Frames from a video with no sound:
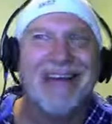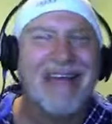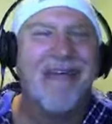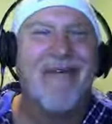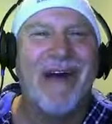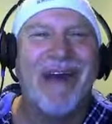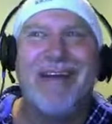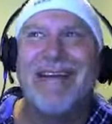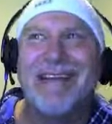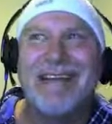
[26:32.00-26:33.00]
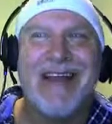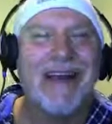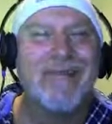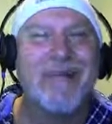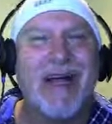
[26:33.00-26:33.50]
That way they
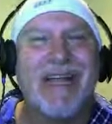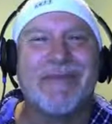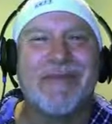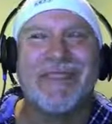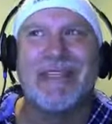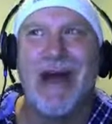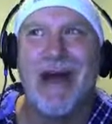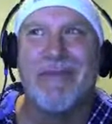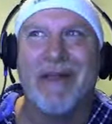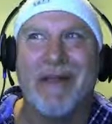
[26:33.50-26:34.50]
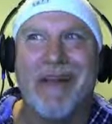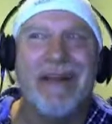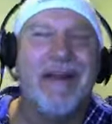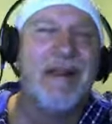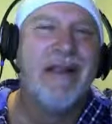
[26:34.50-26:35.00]
have plausible deniability,